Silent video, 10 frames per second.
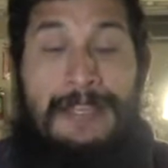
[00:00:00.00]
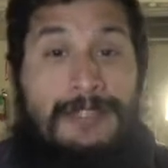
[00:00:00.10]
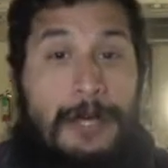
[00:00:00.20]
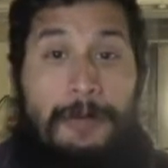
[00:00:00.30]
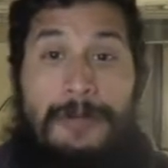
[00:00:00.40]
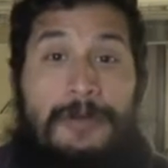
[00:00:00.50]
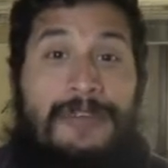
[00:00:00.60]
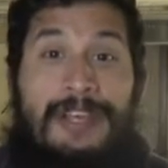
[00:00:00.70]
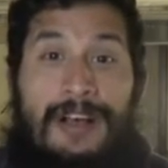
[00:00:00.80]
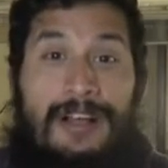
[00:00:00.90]
So
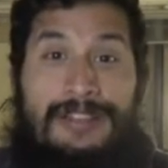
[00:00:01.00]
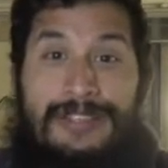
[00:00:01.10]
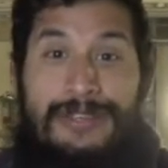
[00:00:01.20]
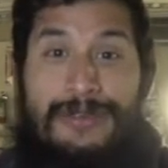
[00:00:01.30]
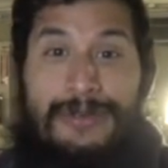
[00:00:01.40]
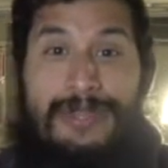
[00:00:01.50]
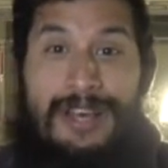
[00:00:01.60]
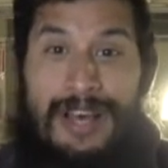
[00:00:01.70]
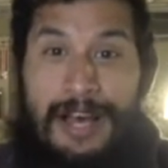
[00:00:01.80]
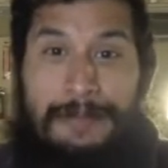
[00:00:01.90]
moving on to the
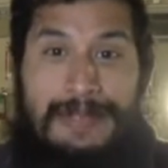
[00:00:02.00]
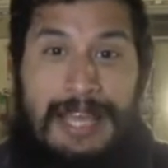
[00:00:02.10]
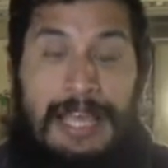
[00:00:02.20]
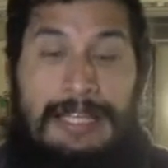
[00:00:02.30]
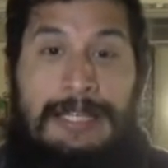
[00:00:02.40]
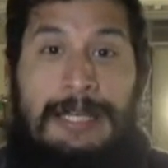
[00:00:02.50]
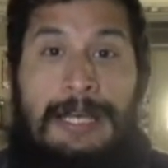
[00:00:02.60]
update.